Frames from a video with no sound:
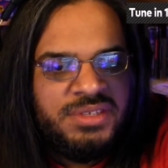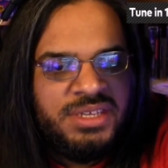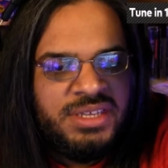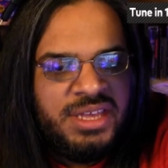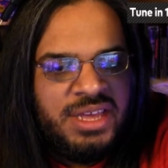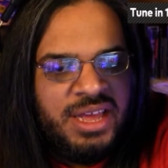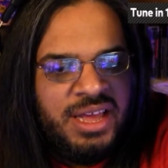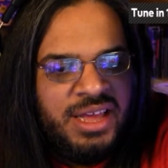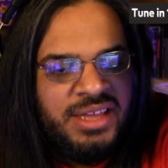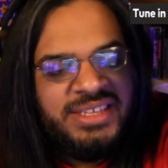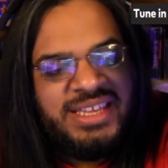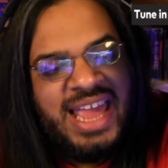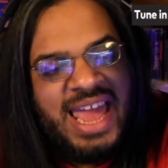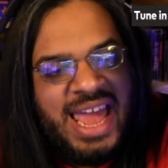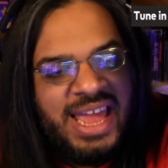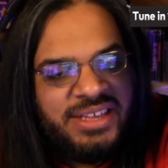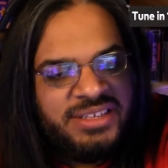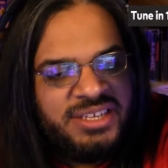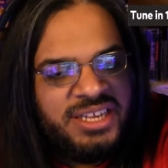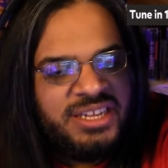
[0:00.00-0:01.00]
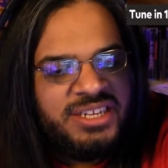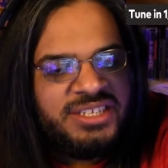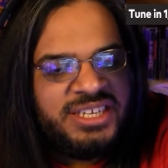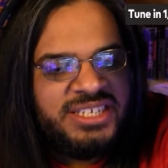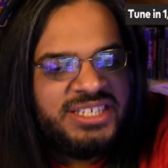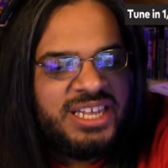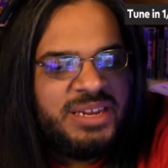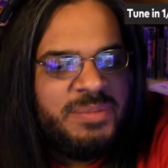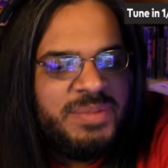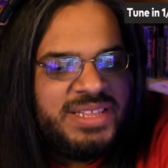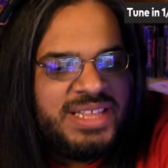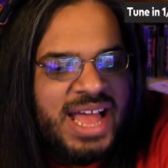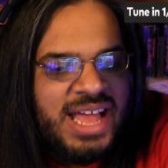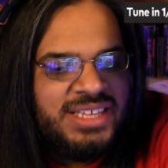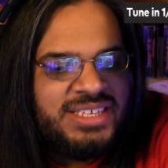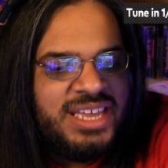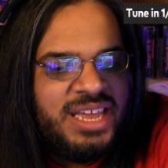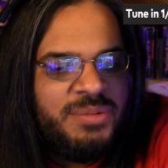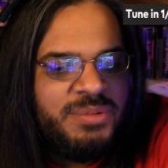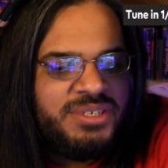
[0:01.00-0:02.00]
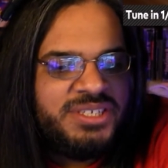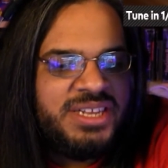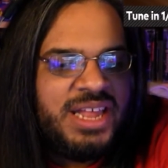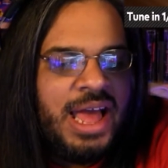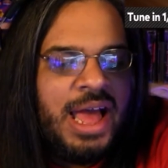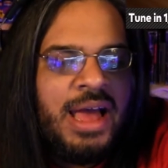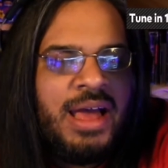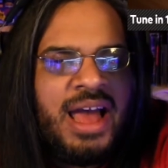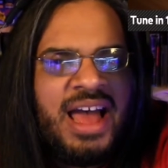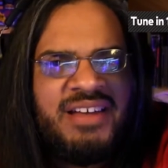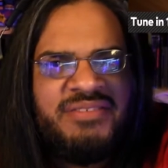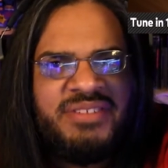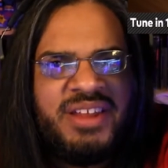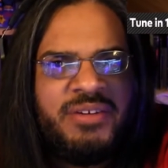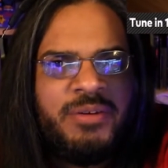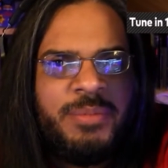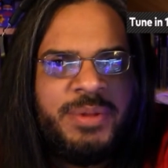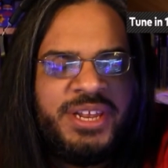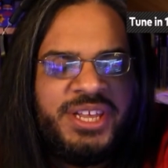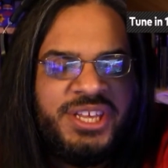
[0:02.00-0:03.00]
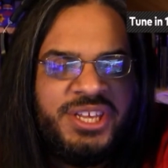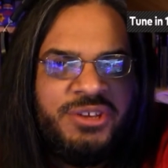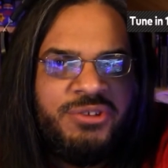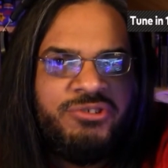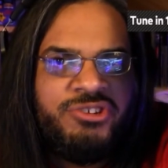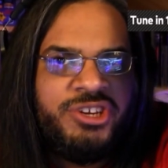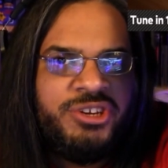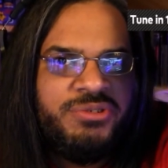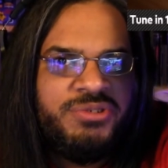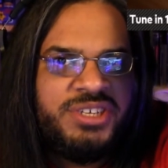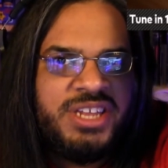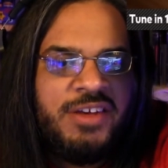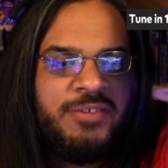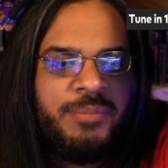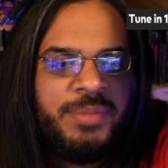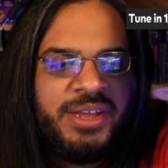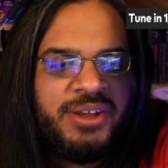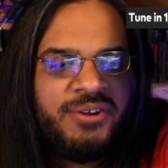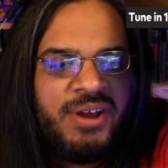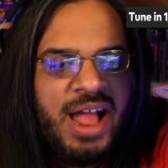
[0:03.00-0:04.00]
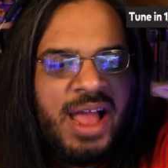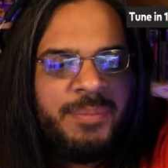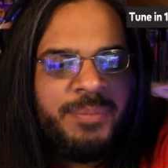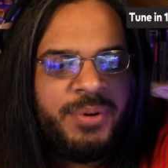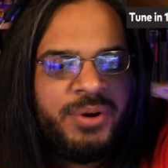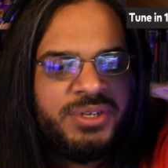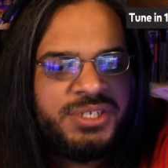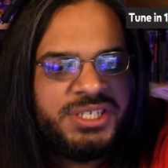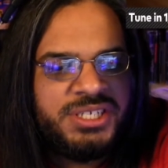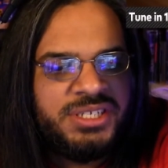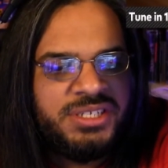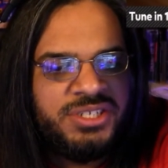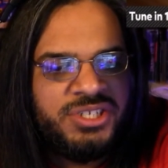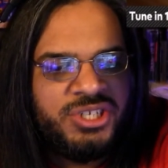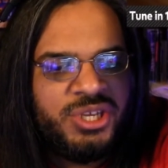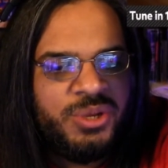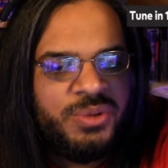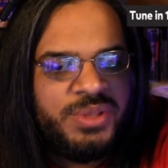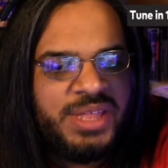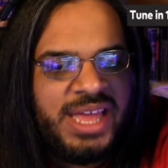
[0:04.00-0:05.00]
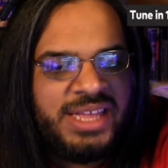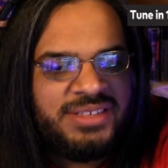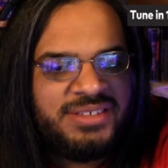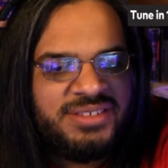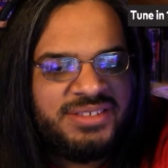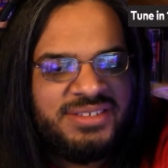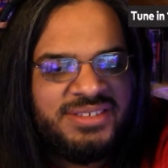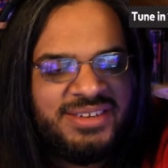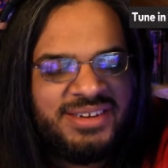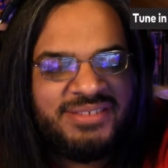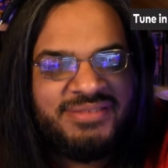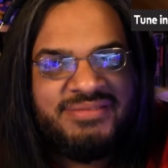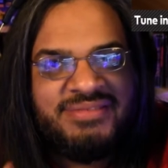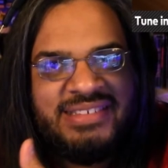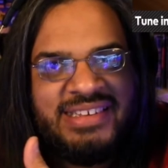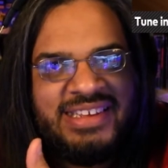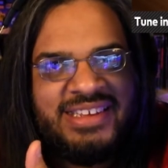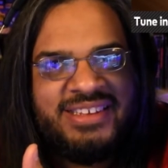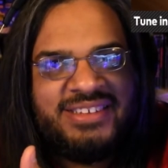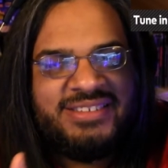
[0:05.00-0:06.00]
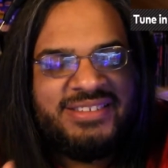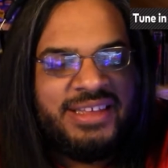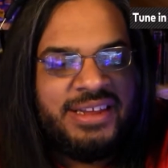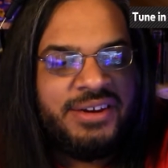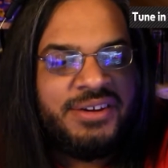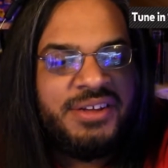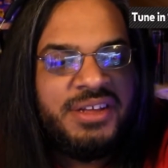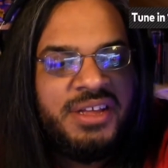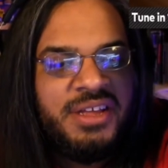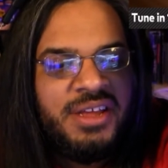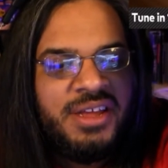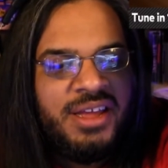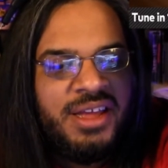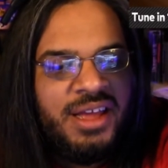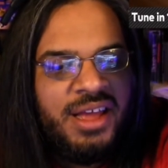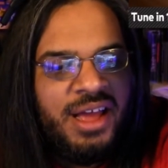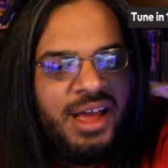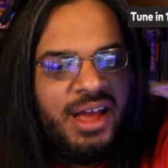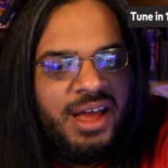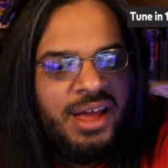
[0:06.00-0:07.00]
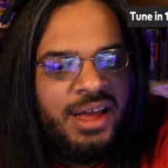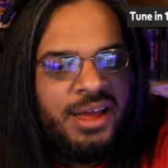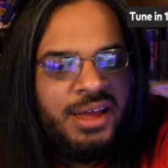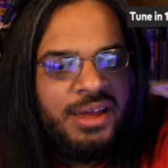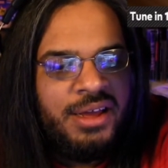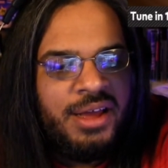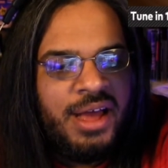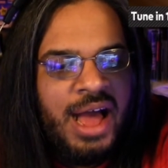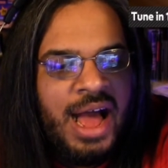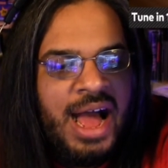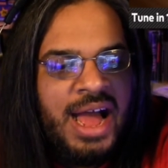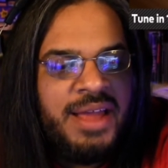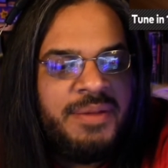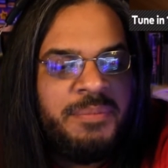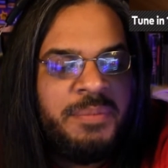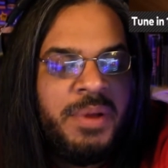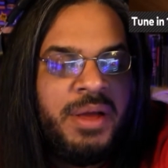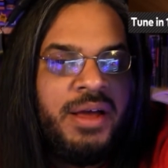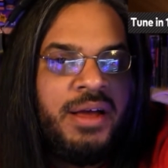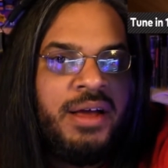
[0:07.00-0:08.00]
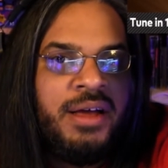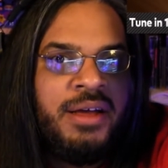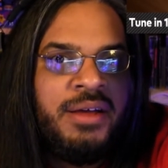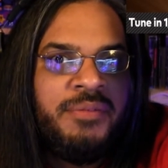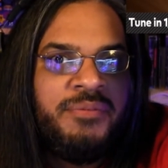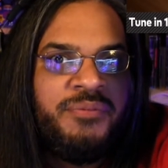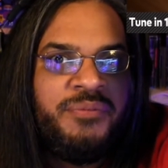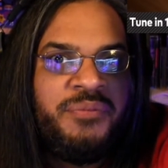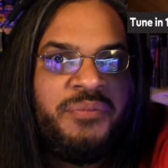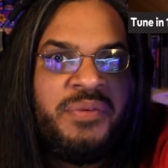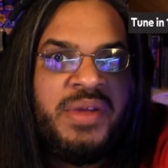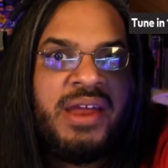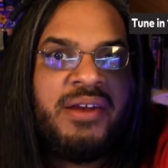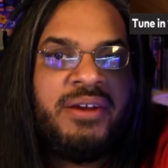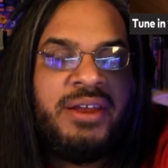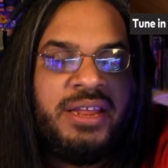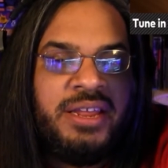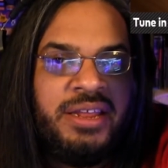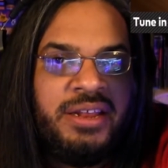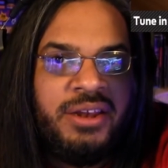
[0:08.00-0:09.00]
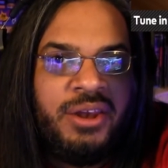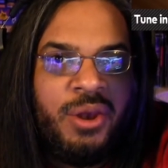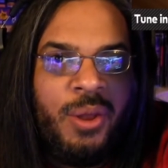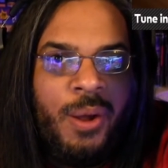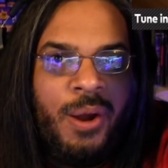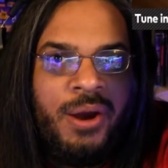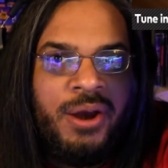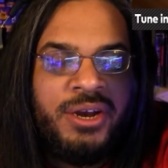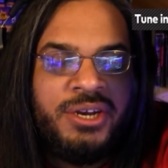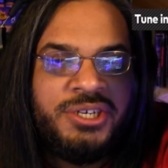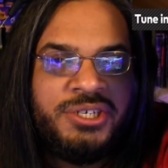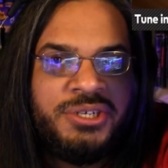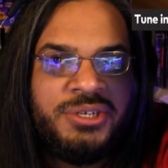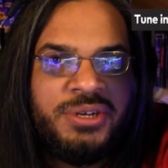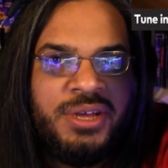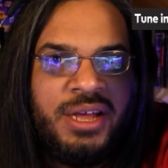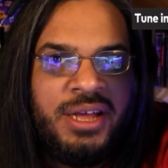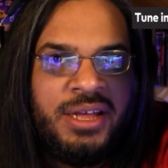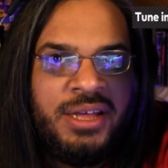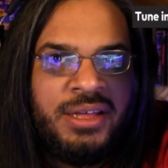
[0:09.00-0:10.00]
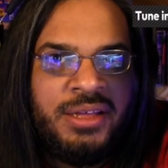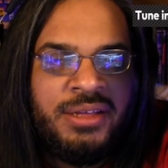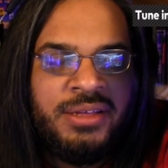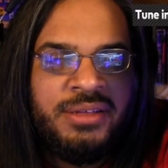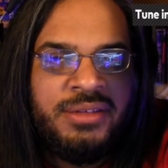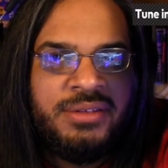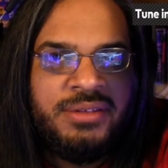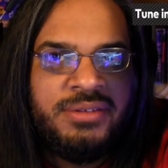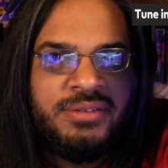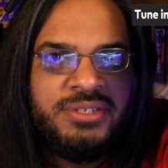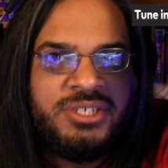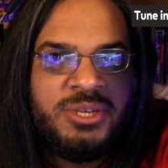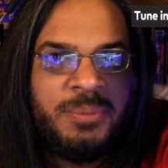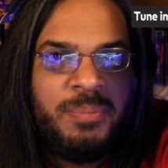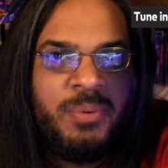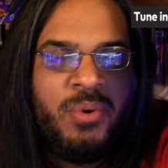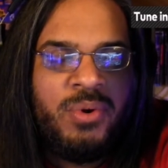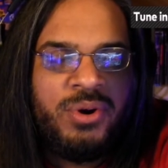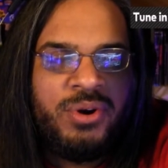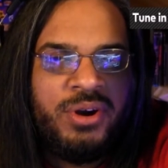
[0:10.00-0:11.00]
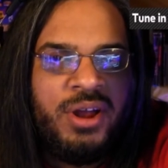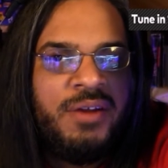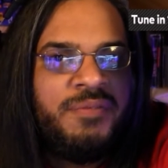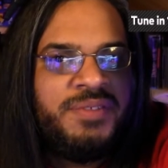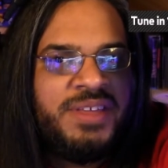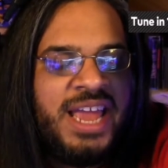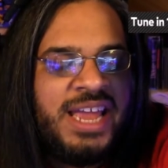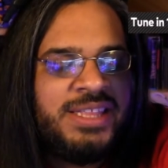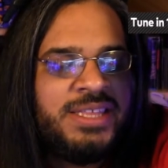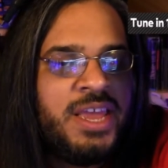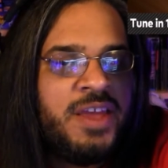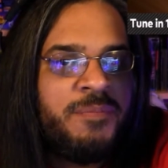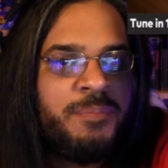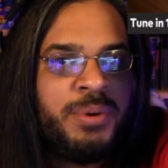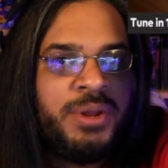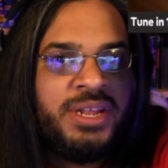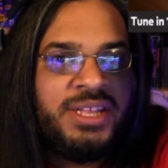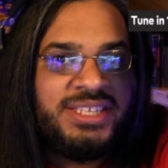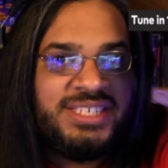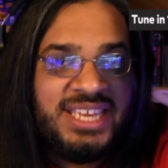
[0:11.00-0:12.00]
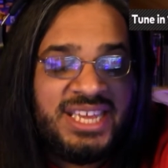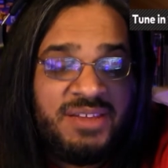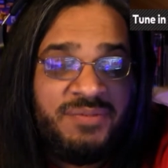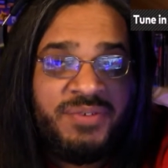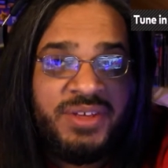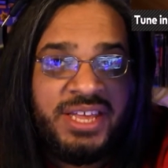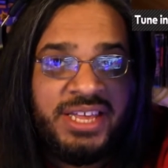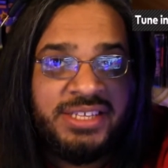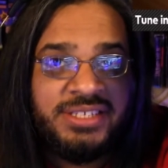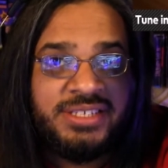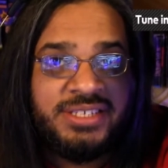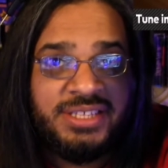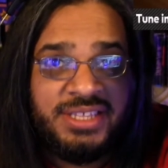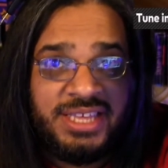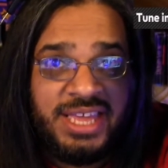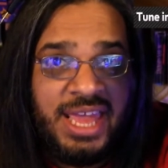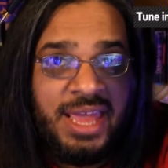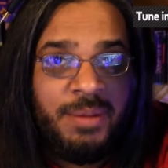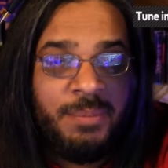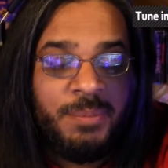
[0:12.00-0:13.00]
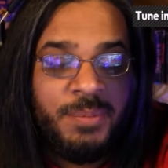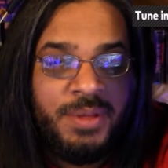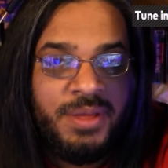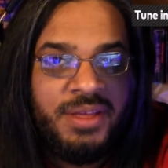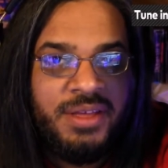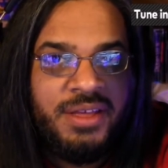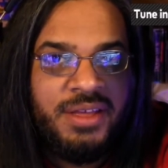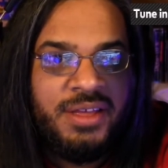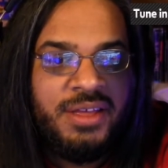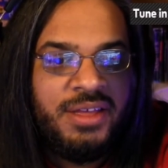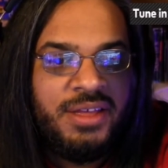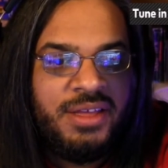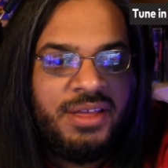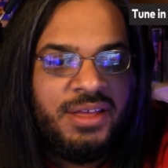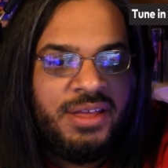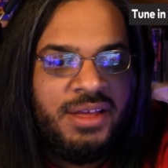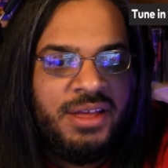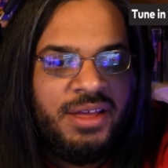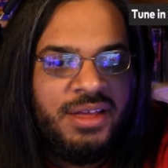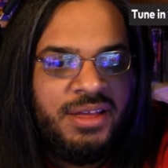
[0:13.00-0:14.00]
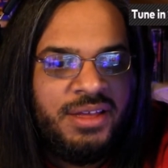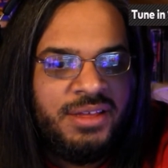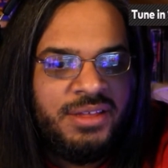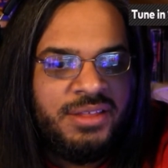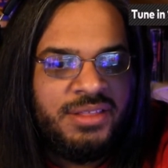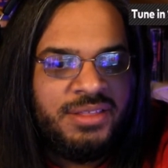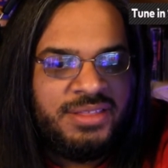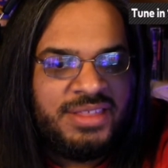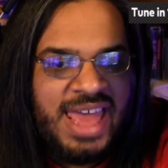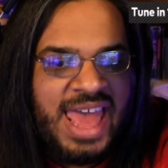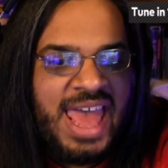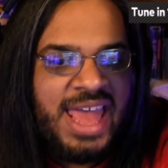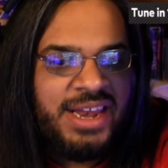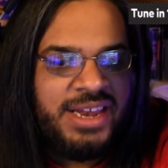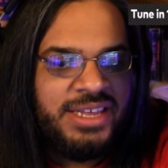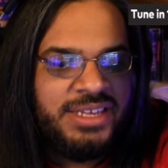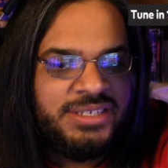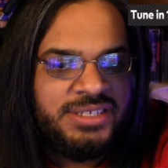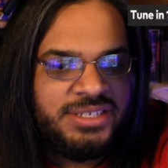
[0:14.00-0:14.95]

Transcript: It's going to be Dante, which I've never been a huge Devil May Cry person, so that's it's there. I'm a very large supporter of the idea of putting Tifa into the game. That would